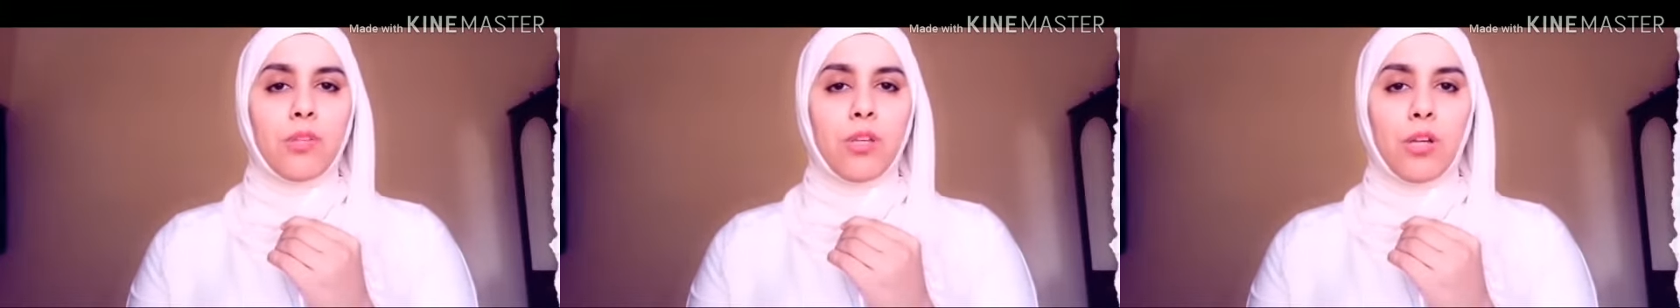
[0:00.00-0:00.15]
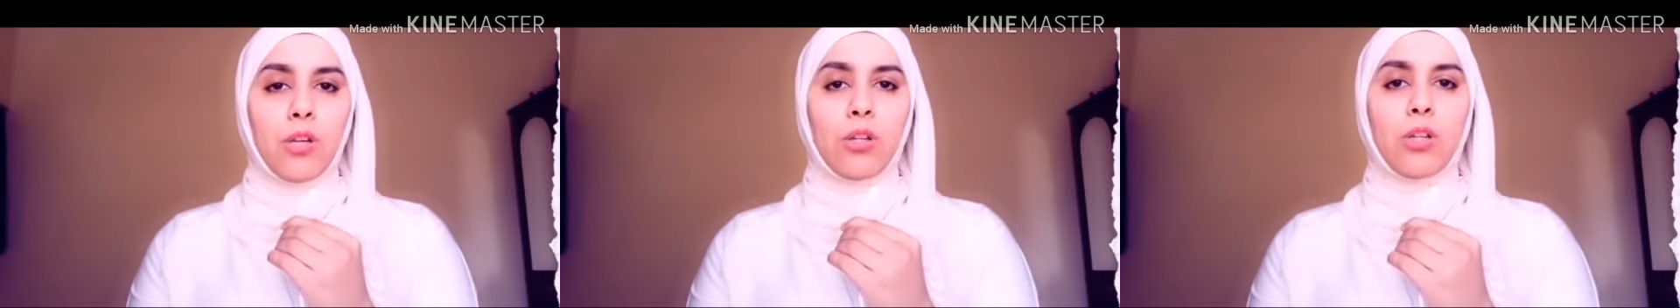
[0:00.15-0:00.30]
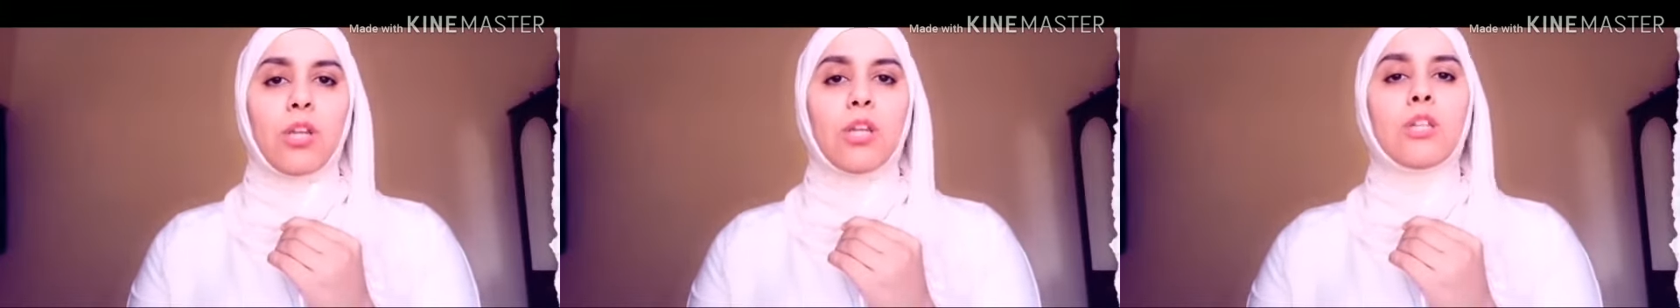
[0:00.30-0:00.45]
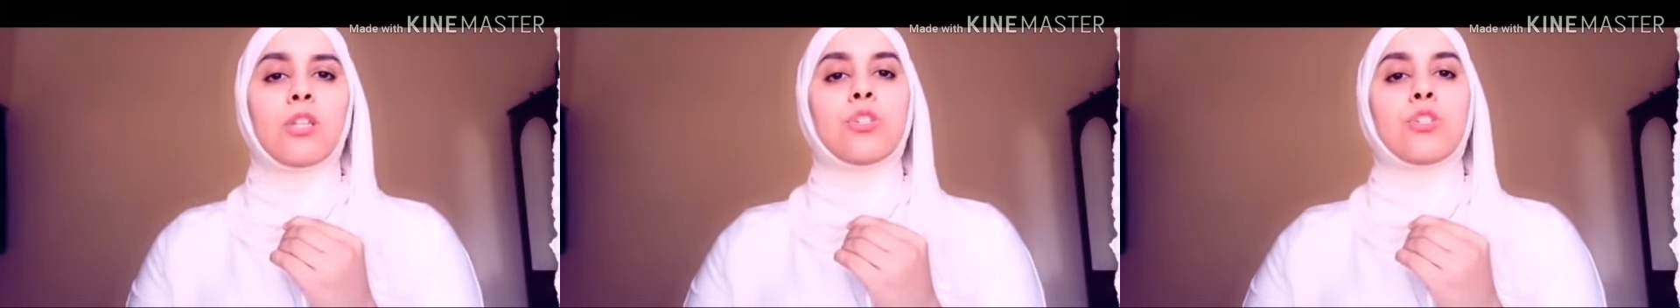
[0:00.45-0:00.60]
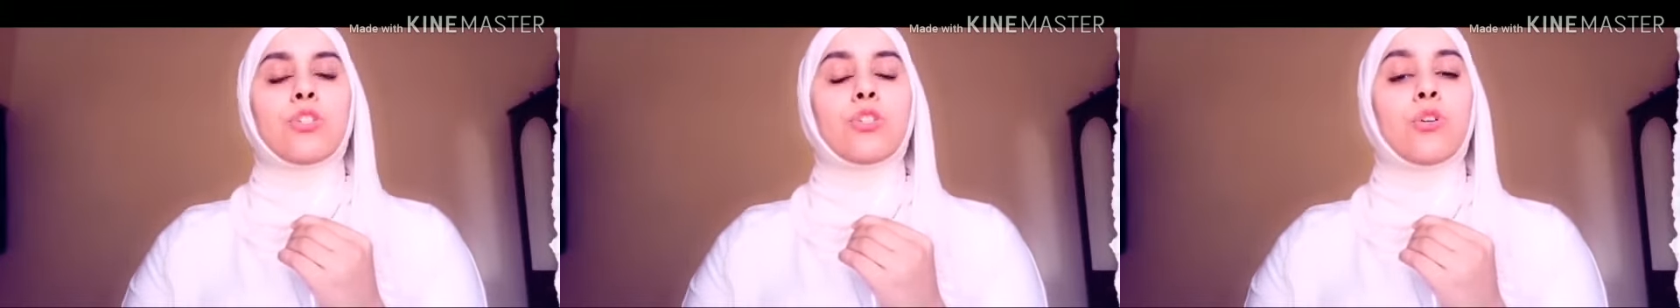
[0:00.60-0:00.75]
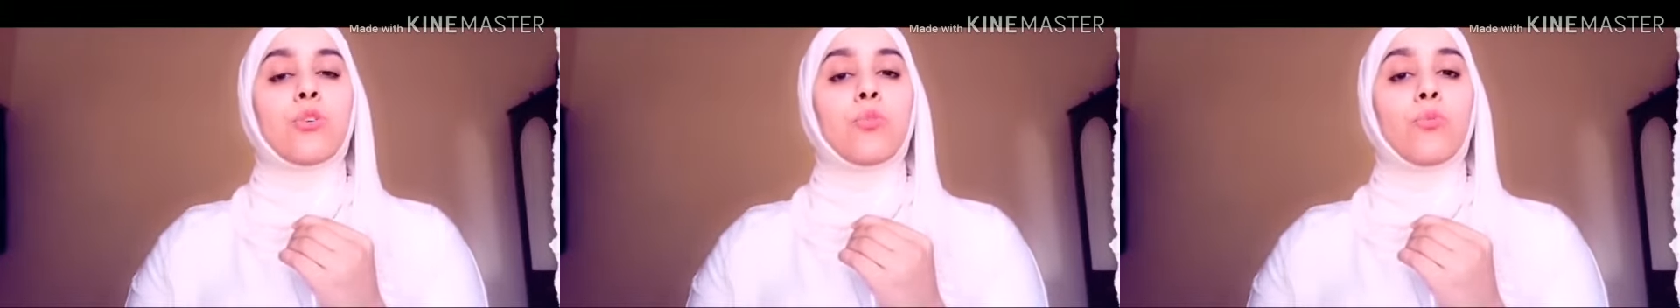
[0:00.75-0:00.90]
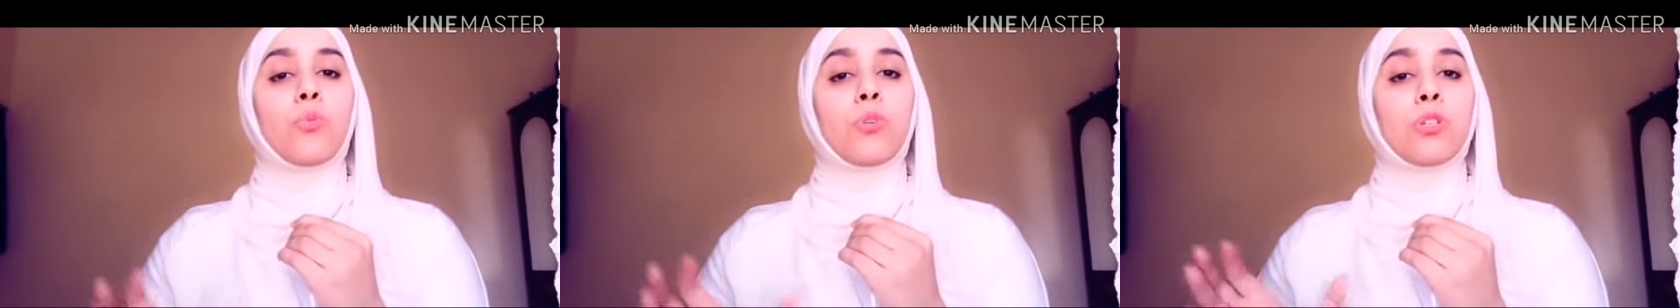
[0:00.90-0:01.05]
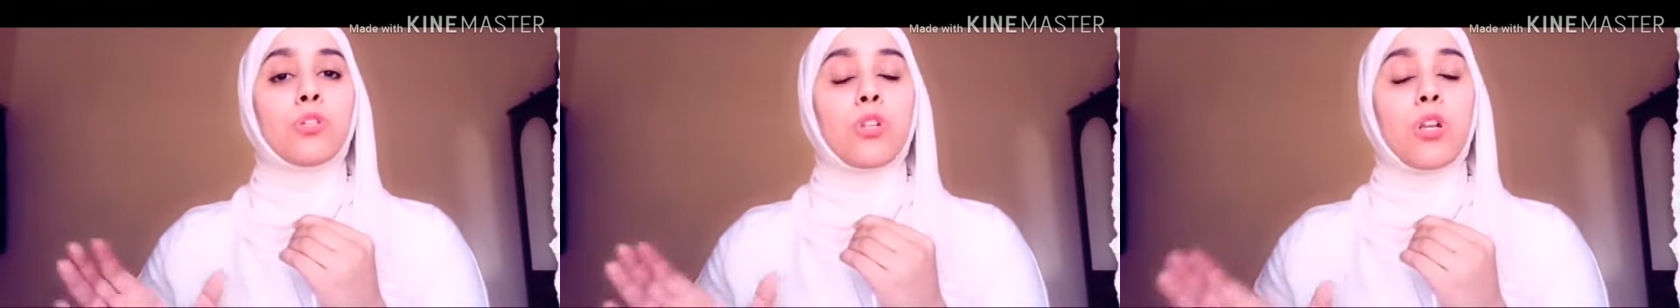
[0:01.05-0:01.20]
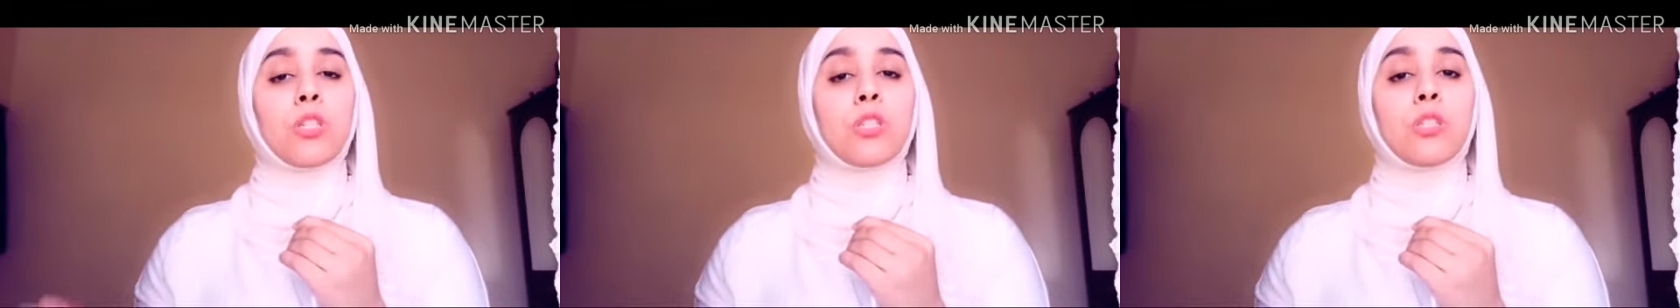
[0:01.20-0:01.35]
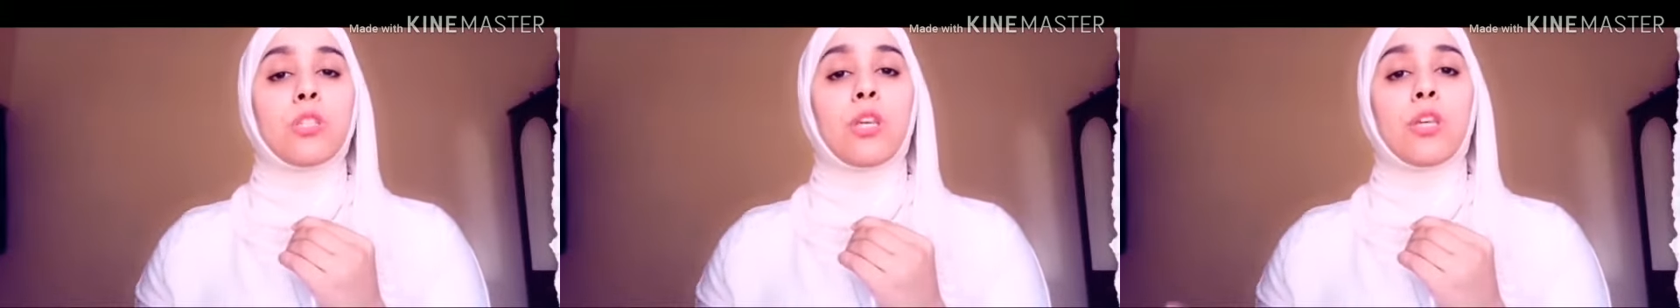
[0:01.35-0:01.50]
Okay, so we
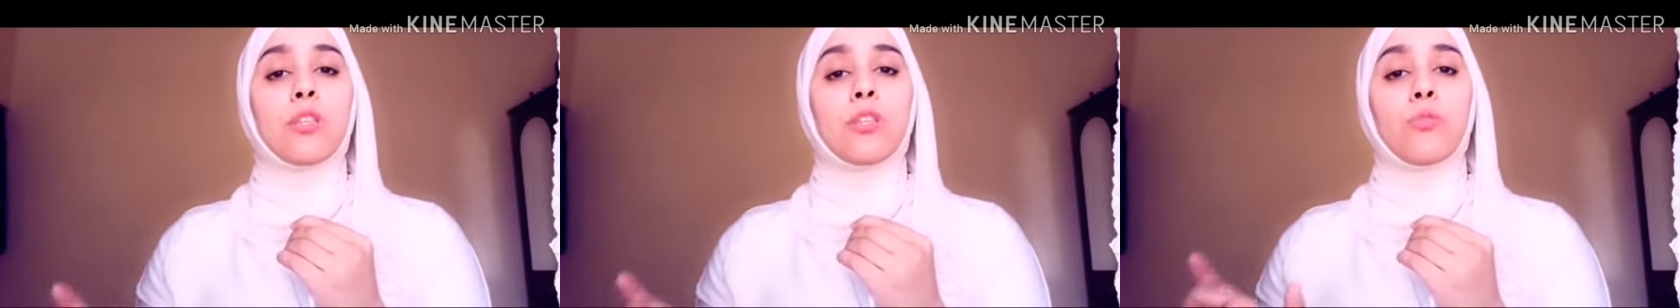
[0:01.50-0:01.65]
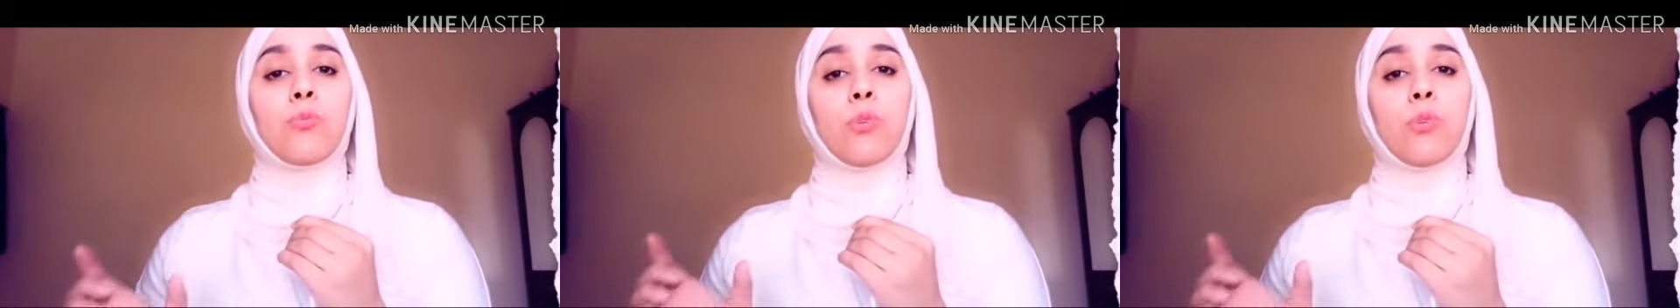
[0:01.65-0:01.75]
translate the